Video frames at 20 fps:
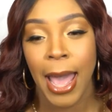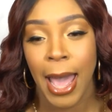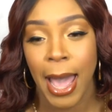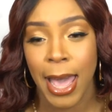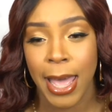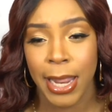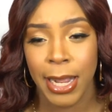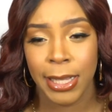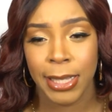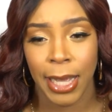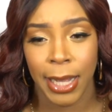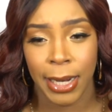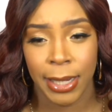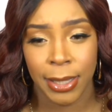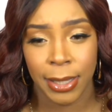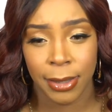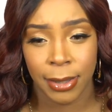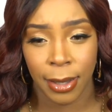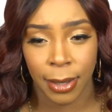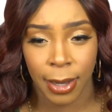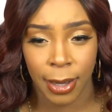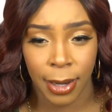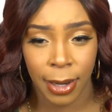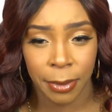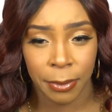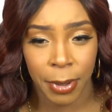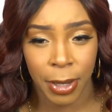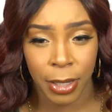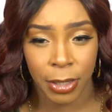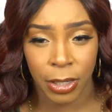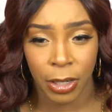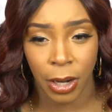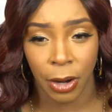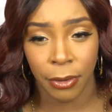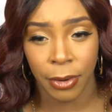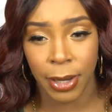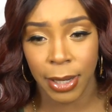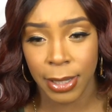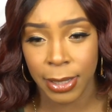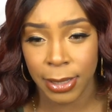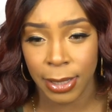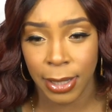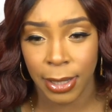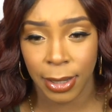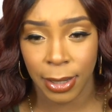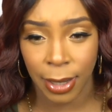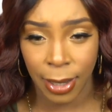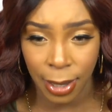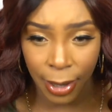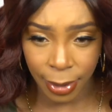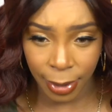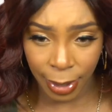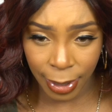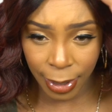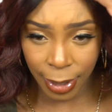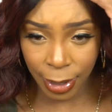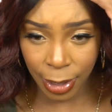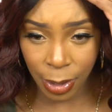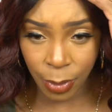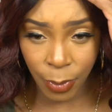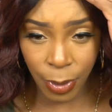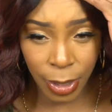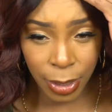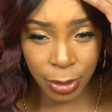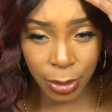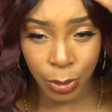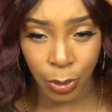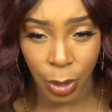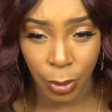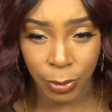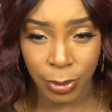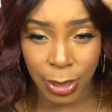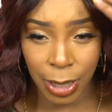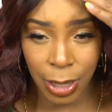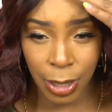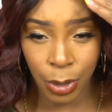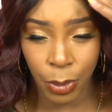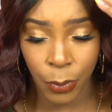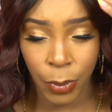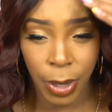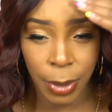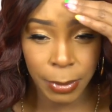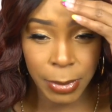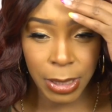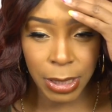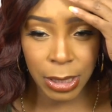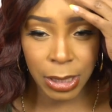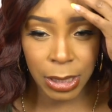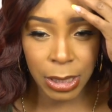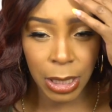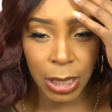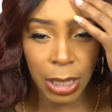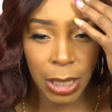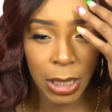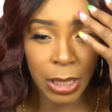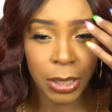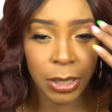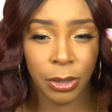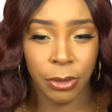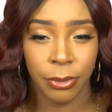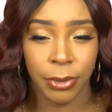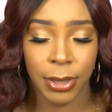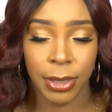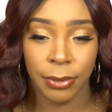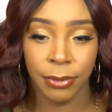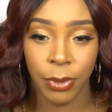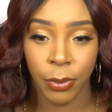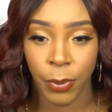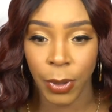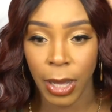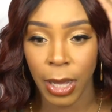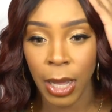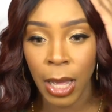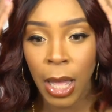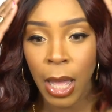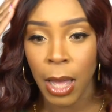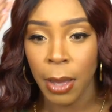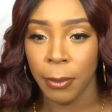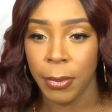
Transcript: I decided to tuck it in because you're not really seeing the hairline anyway, so I was like, you know what, let me just tuck it into the rest of the wig.